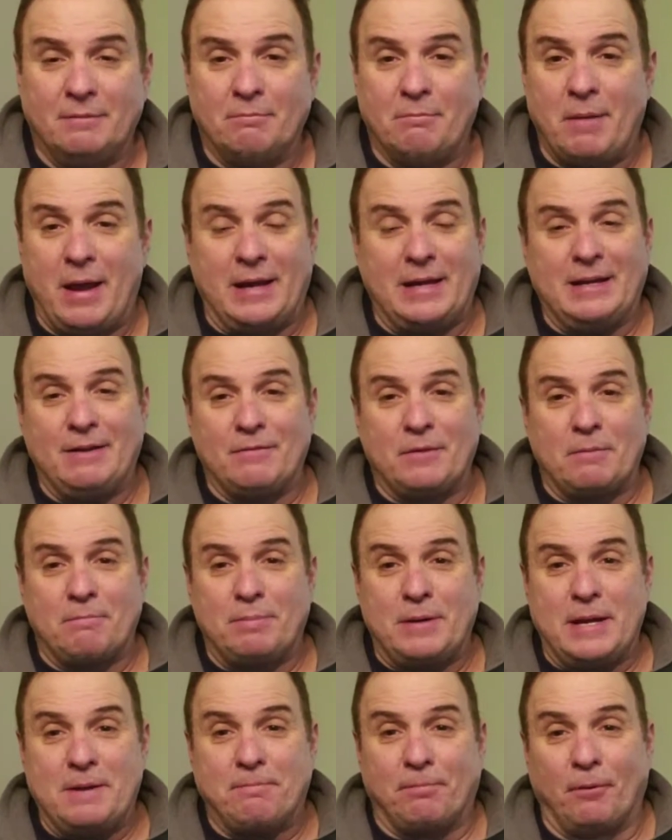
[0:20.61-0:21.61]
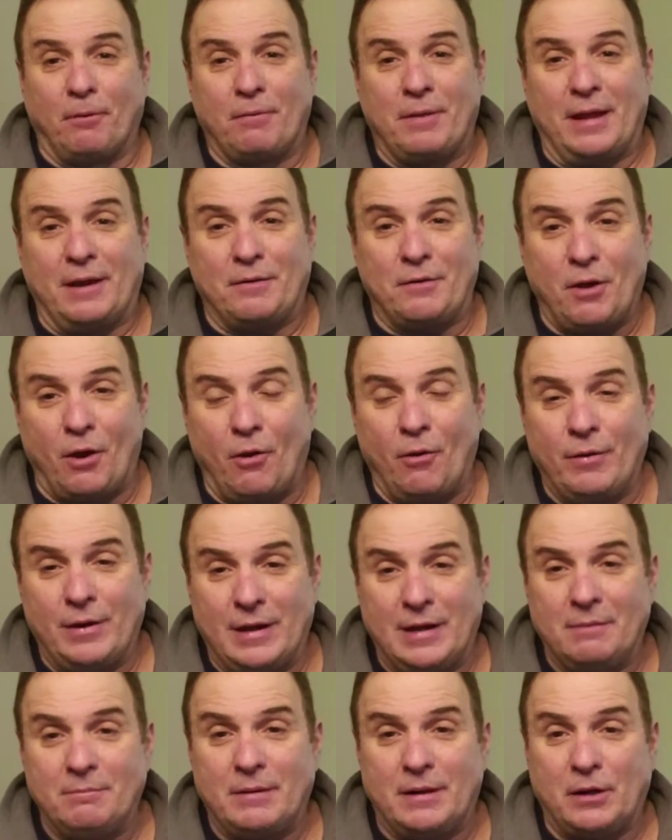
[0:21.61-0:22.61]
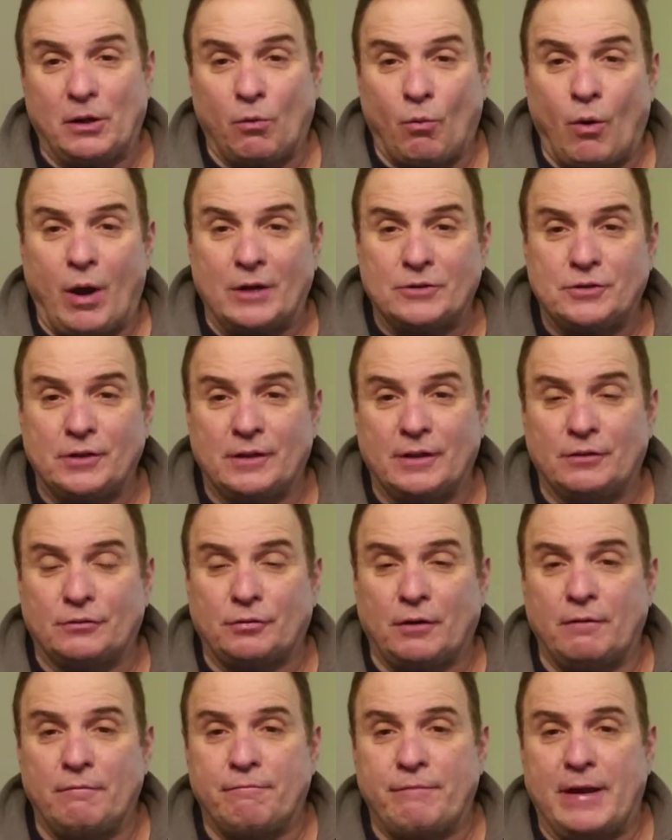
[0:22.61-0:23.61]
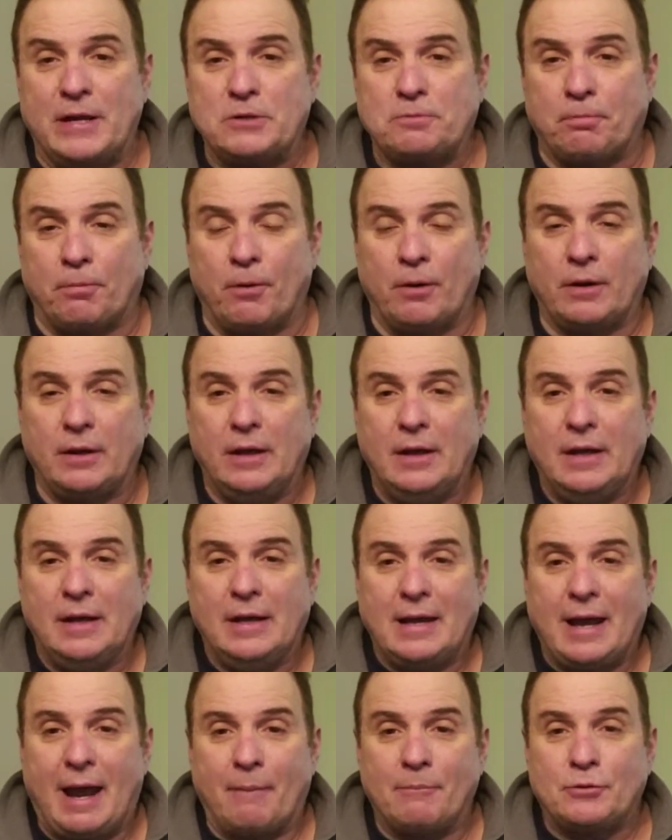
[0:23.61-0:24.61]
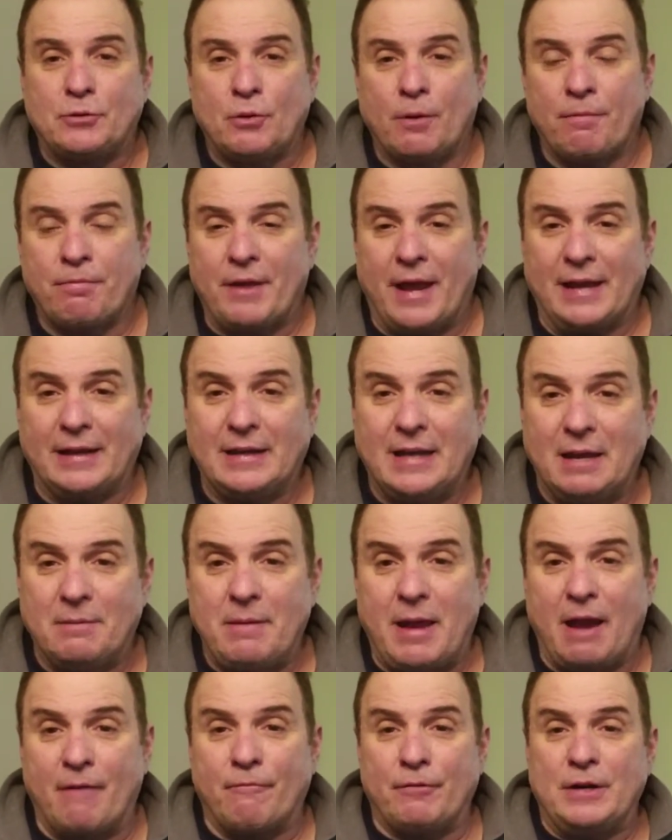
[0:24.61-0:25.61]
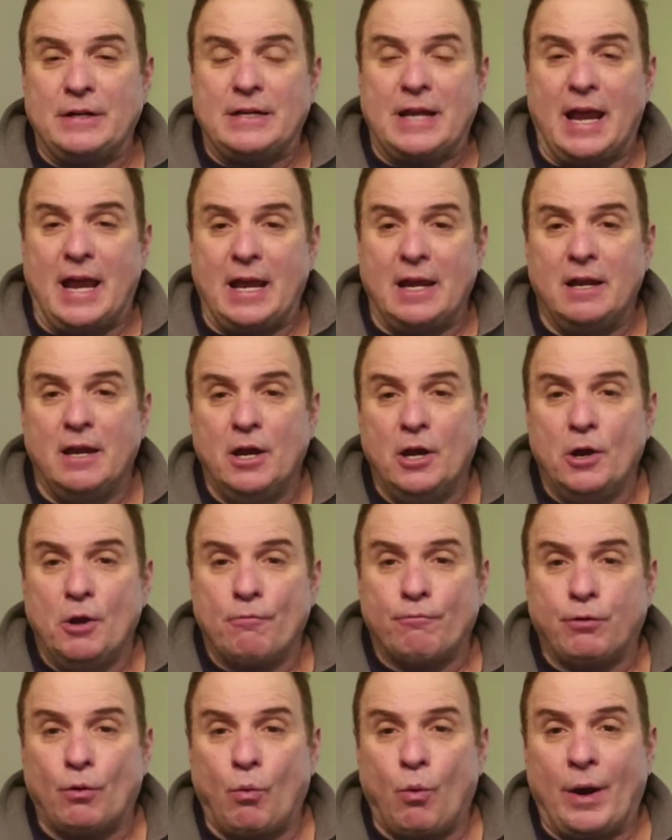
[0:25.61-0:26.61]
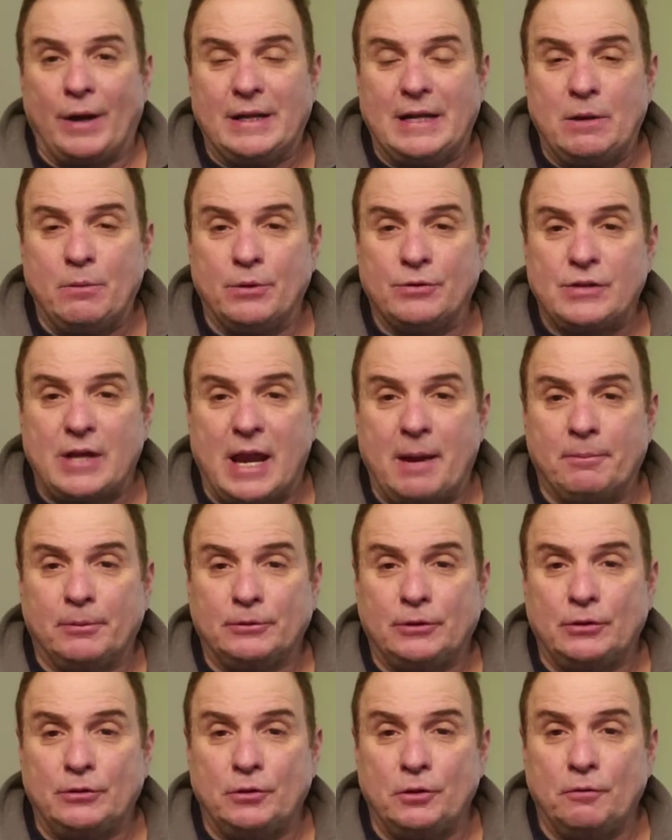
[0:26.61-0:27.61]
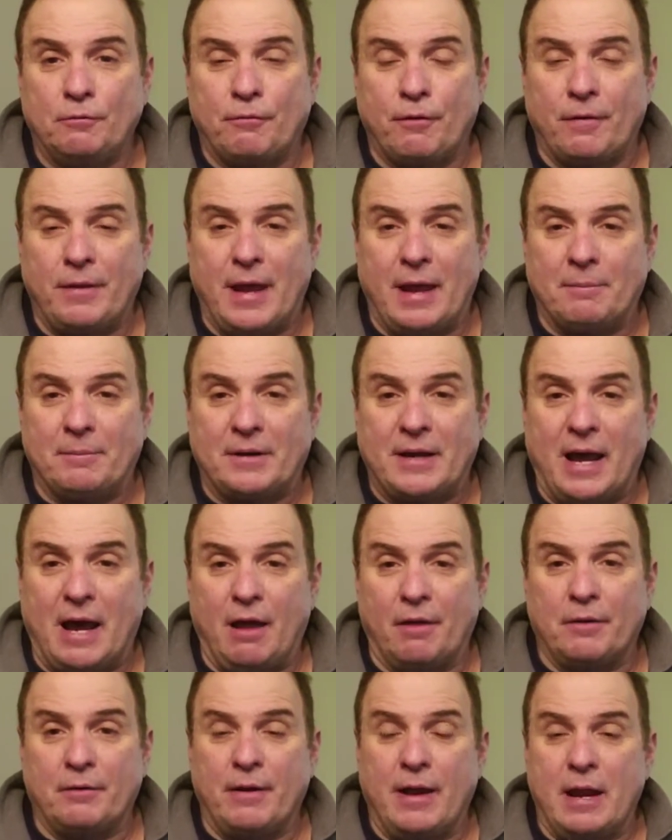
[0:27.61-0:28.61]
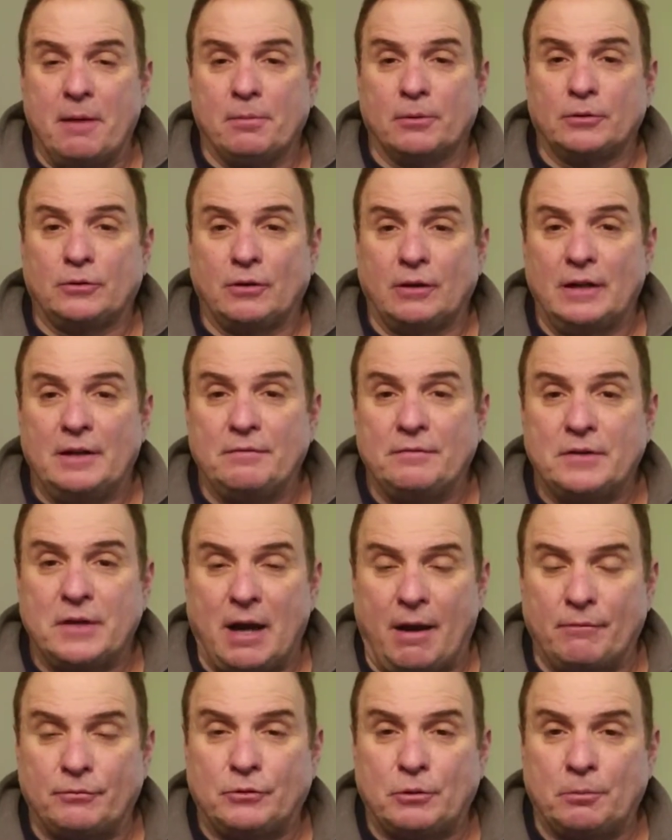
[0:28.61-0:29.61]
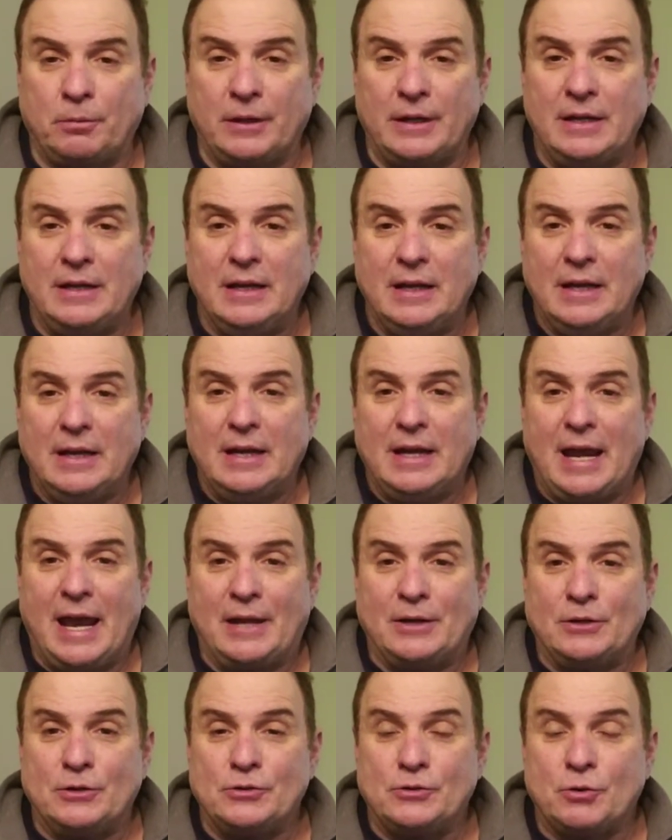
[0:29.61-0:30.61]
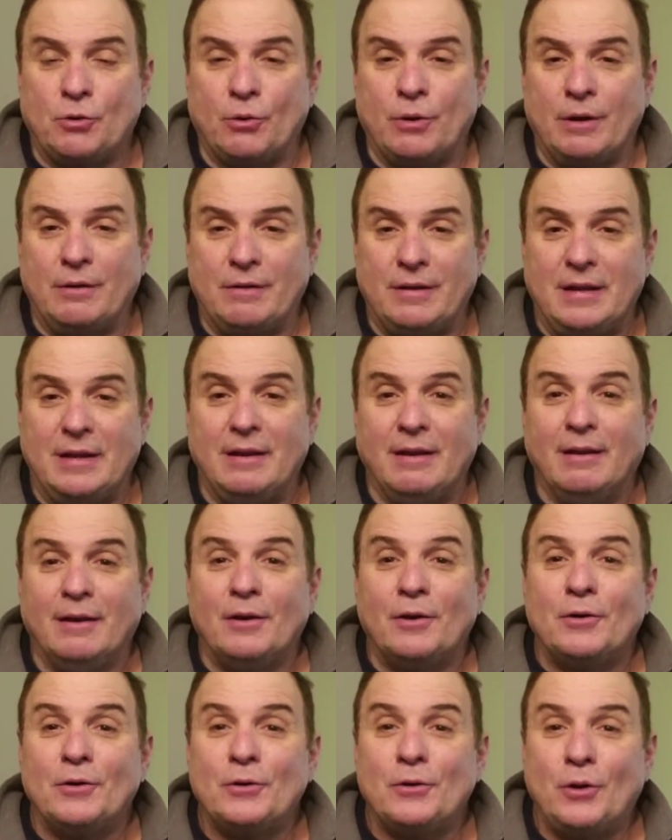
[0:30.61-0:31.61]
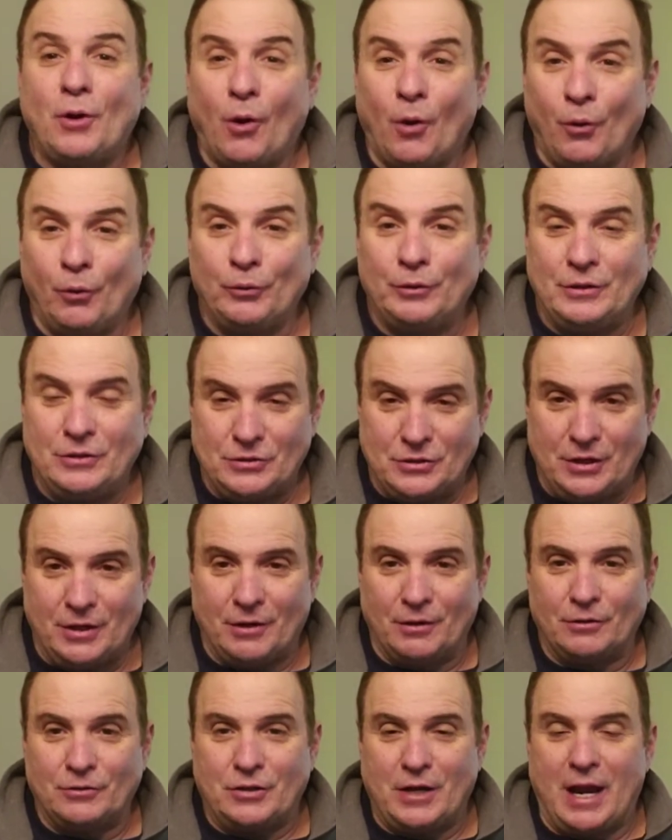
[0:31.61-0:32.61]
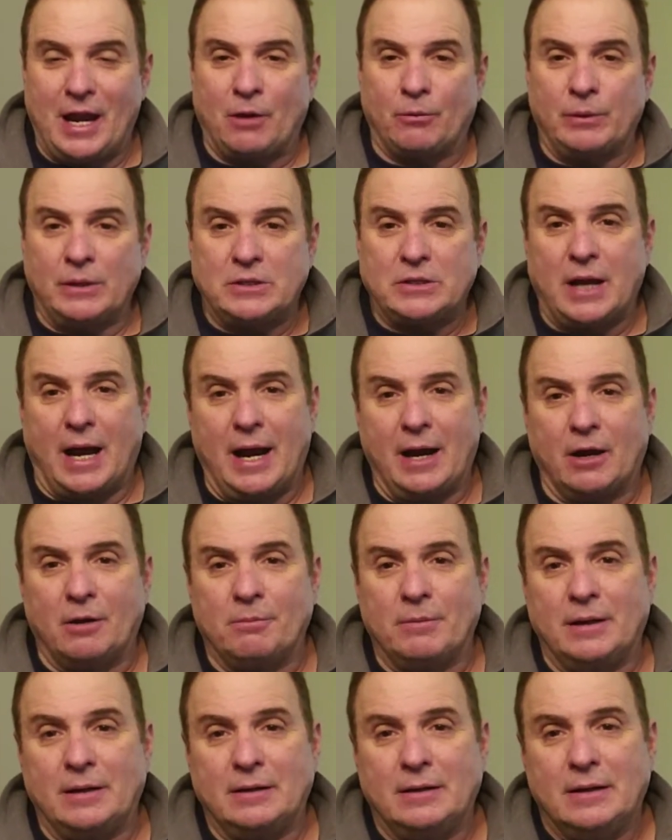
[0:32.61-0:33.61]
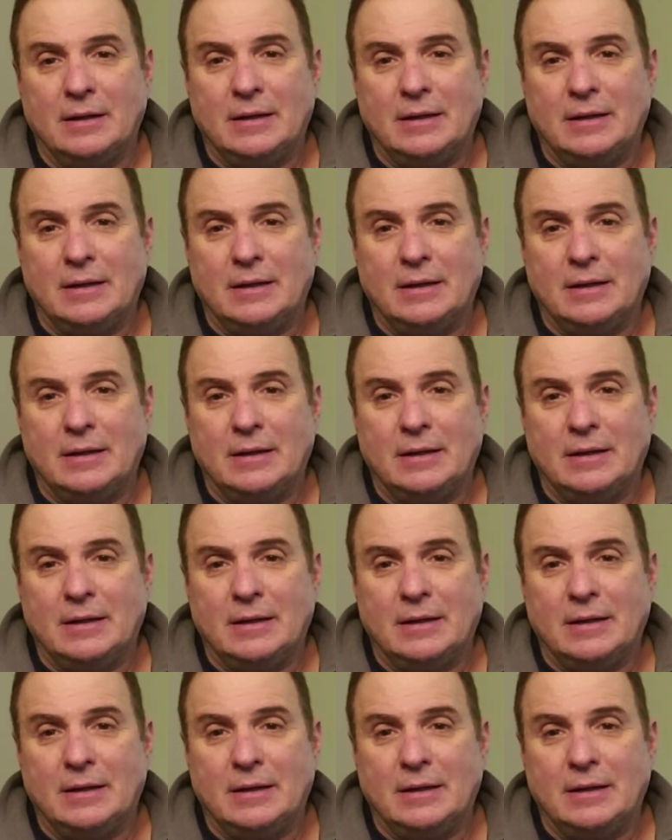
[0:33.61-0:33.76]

Many of the people that know him and are watching this on Facebook, I'm sure thank him every day for what he was able to do for them and how they're able to live comfortably and enjoy the golden years. Yeah, retirement.